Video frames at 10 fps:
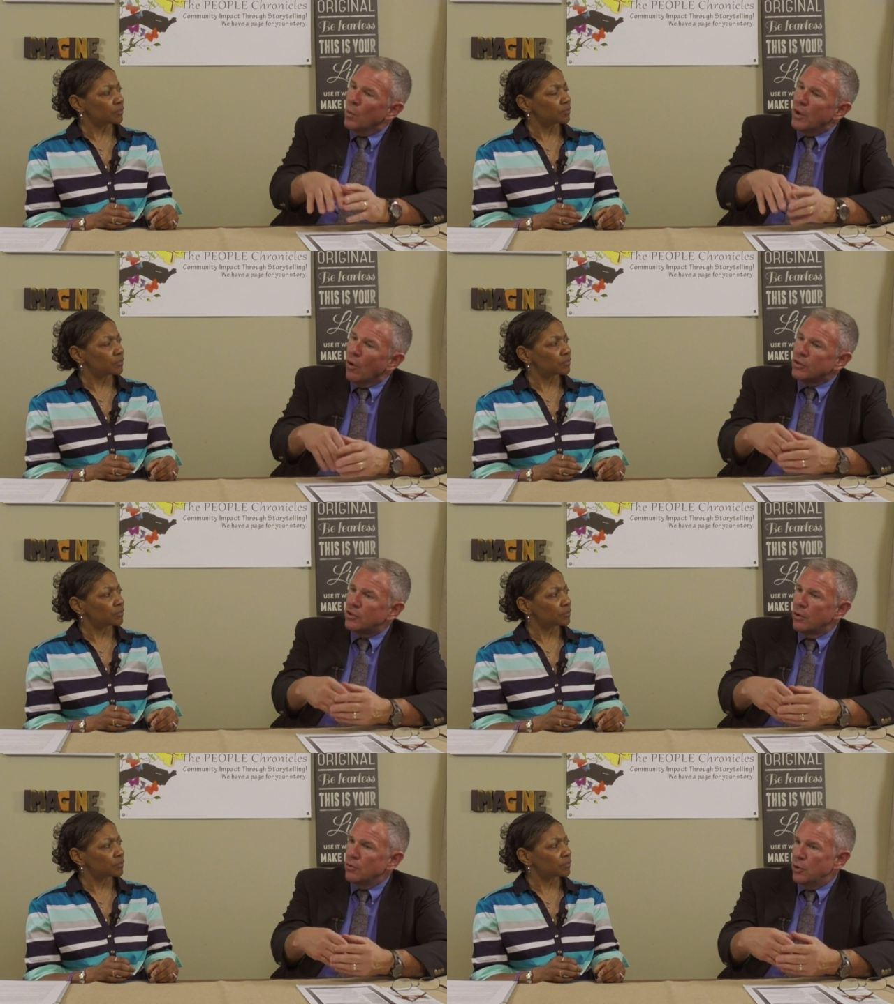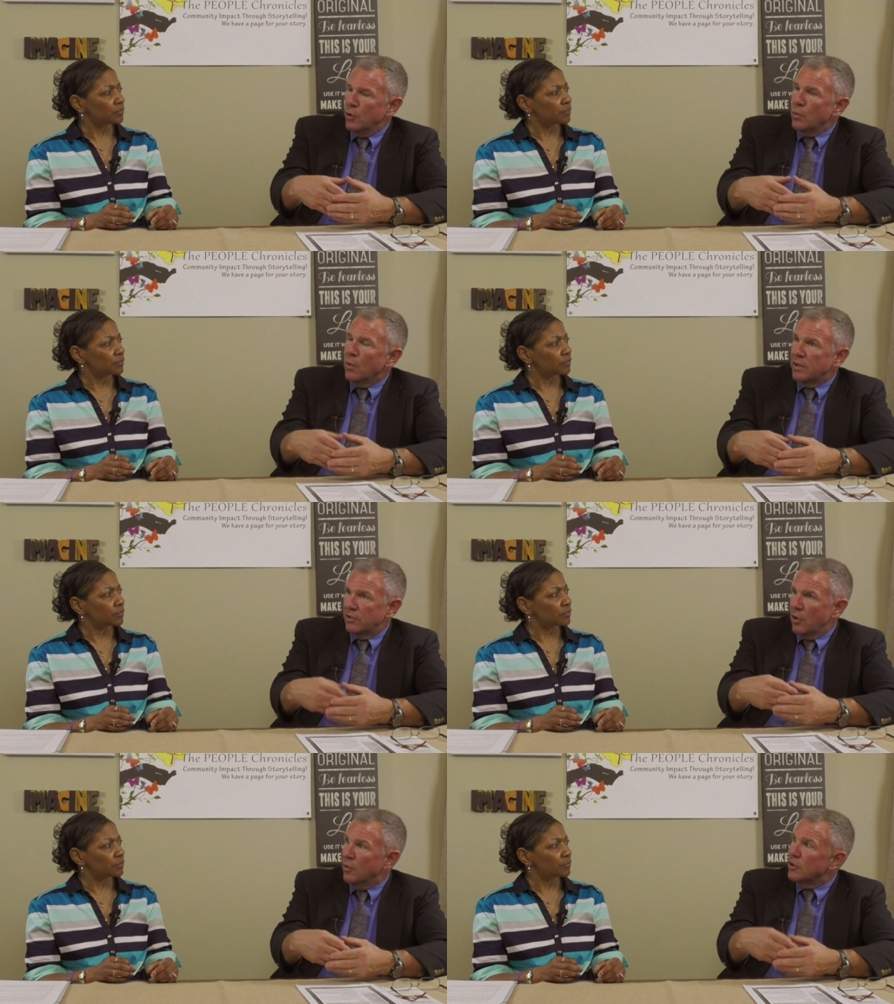Speaker 1: we also do what
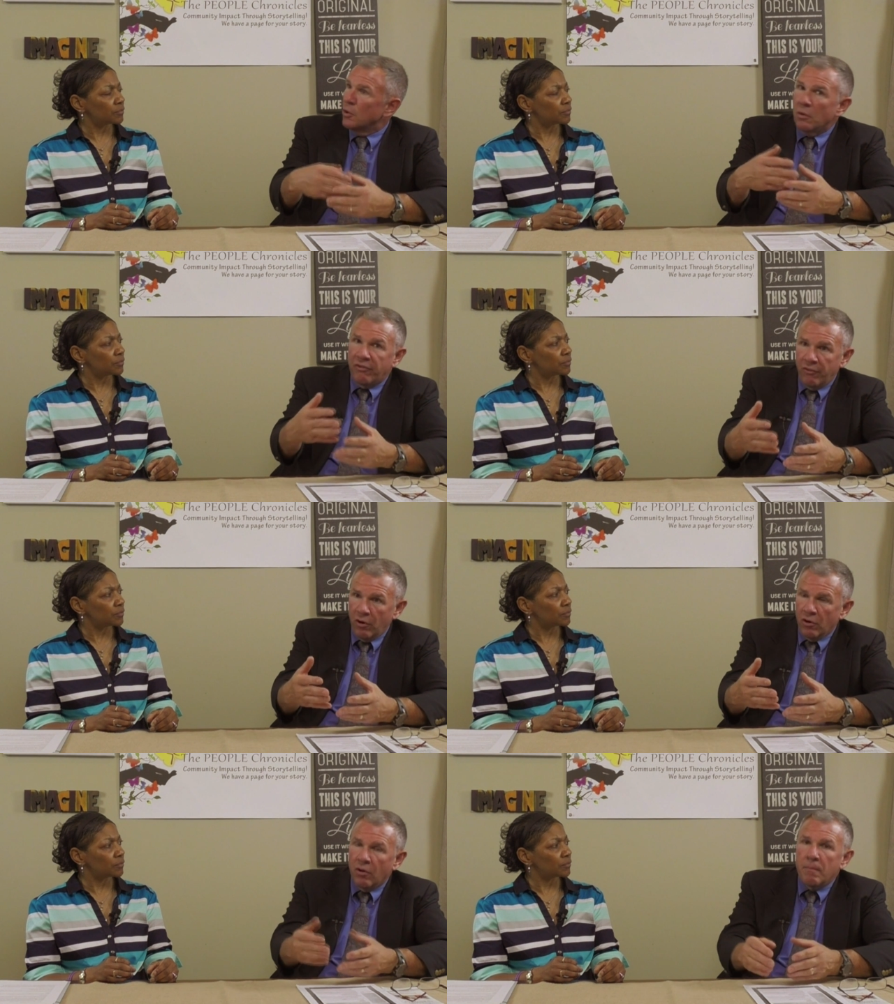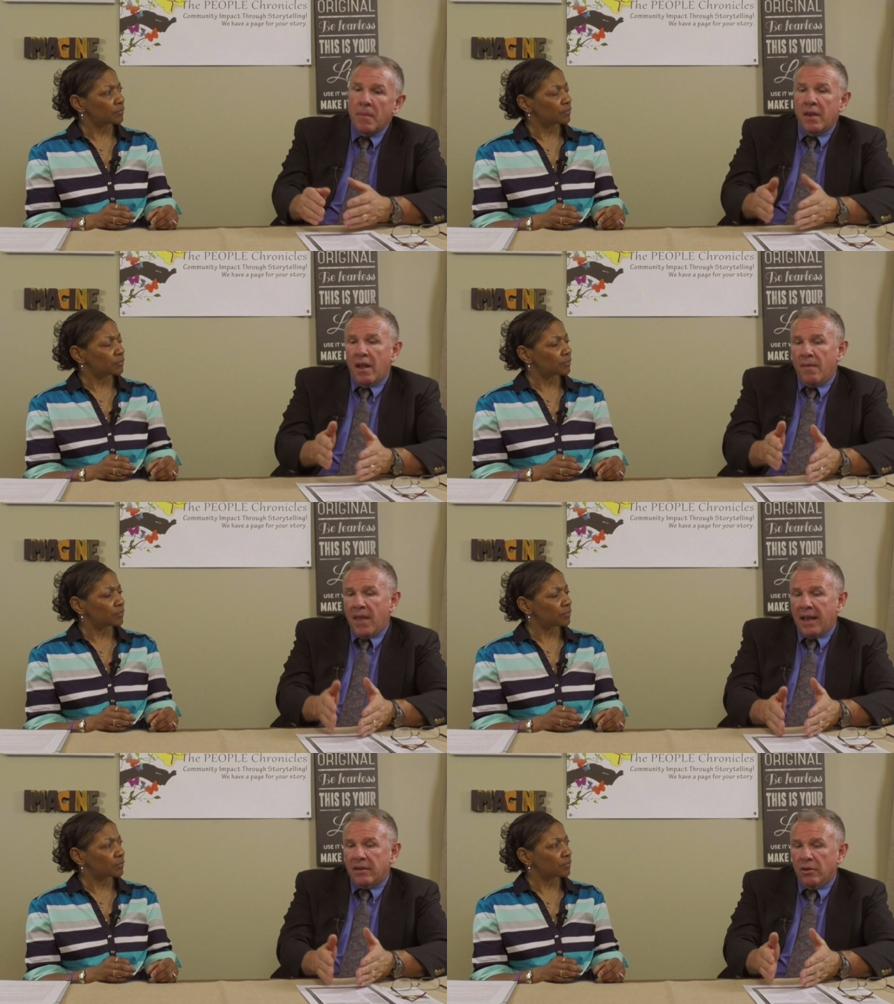is known as a referral, and
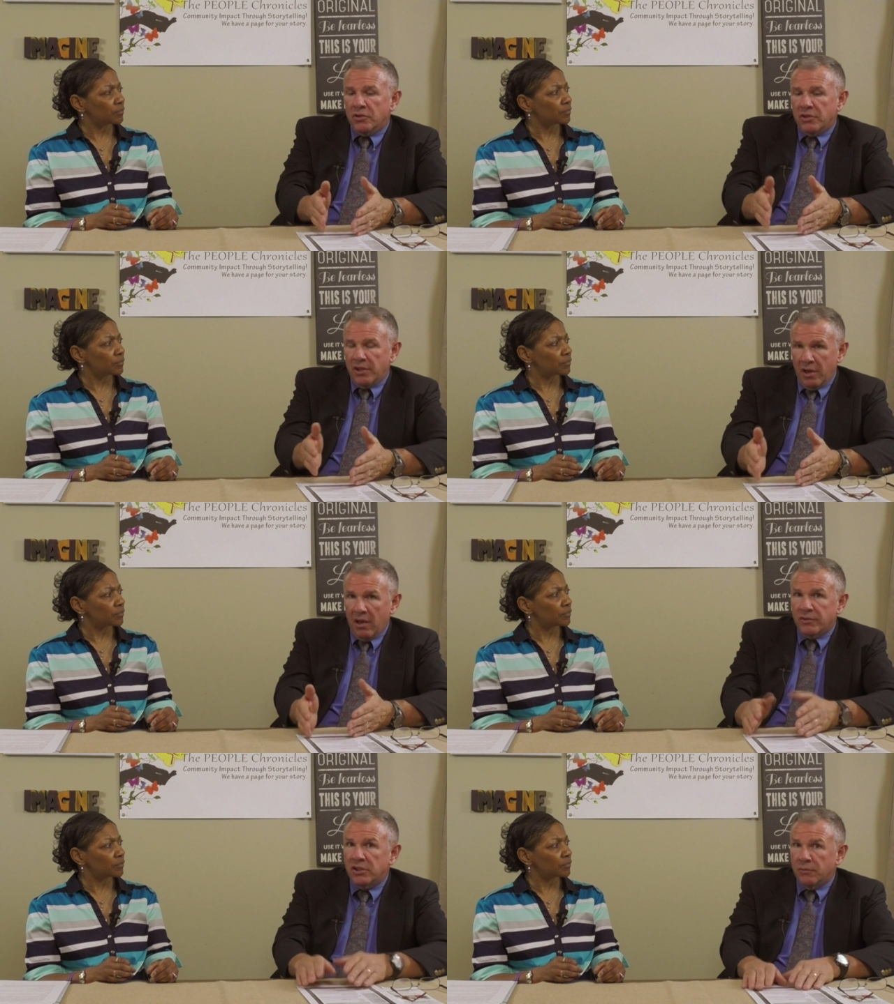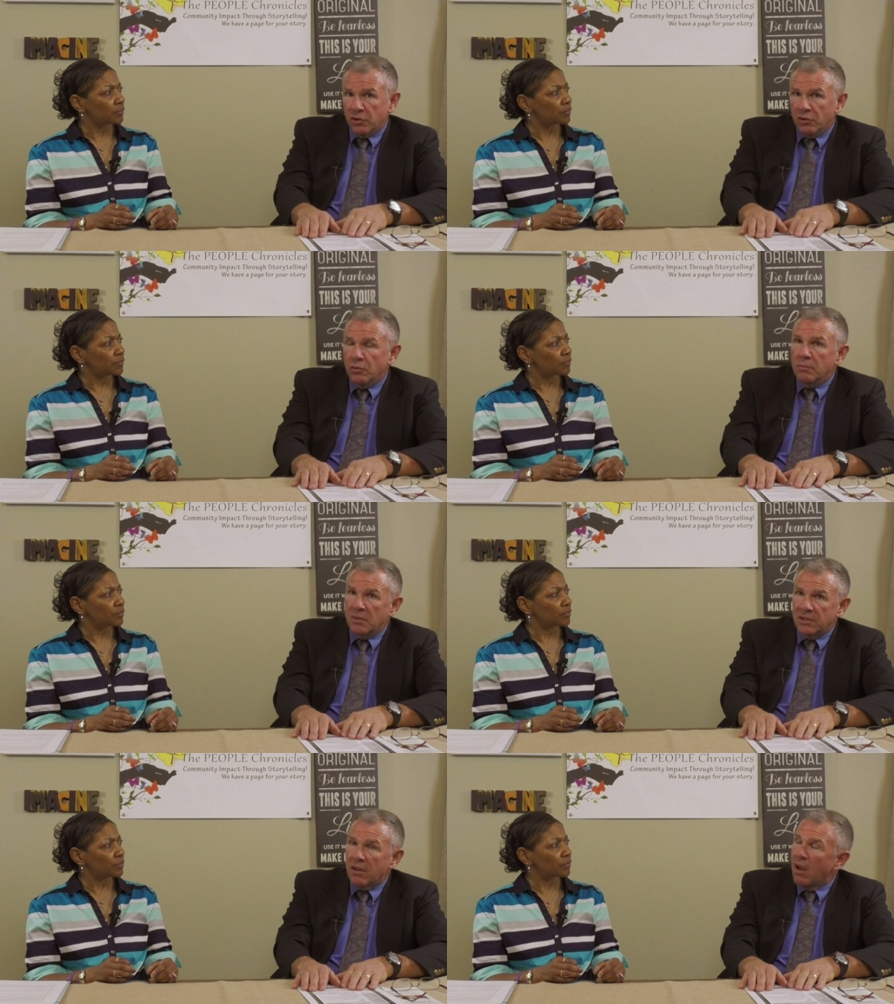that goes to the Office of Student
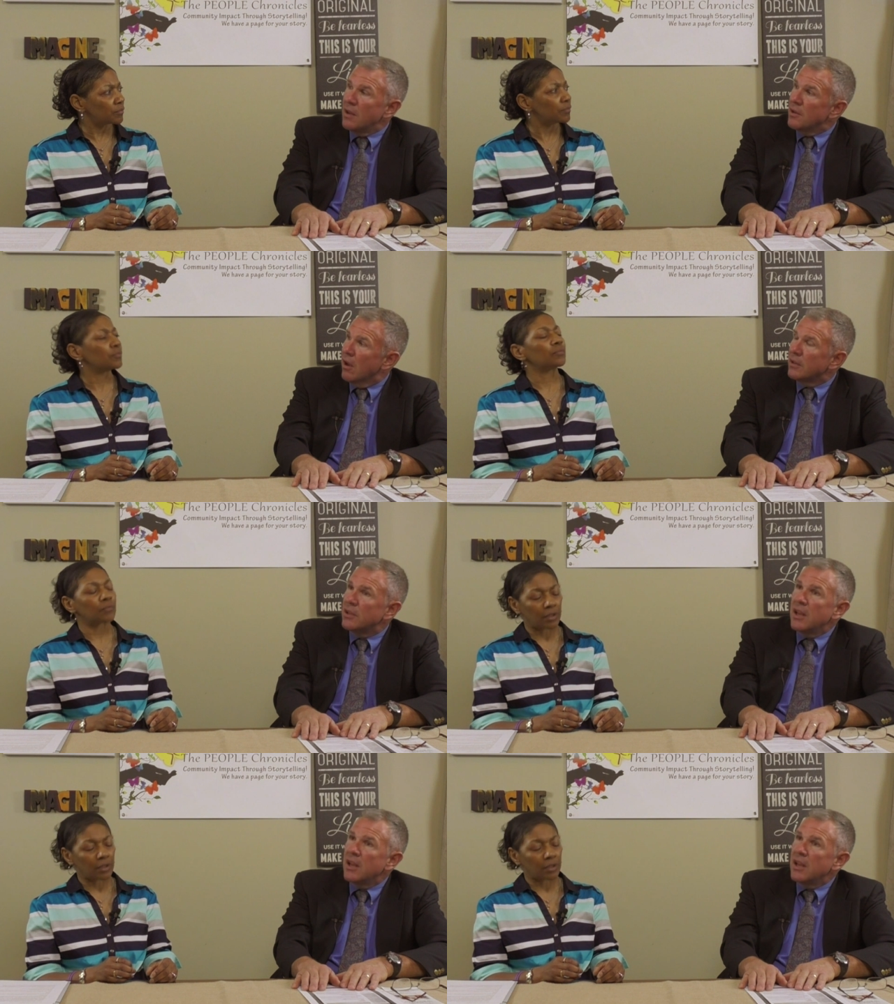Misconduct.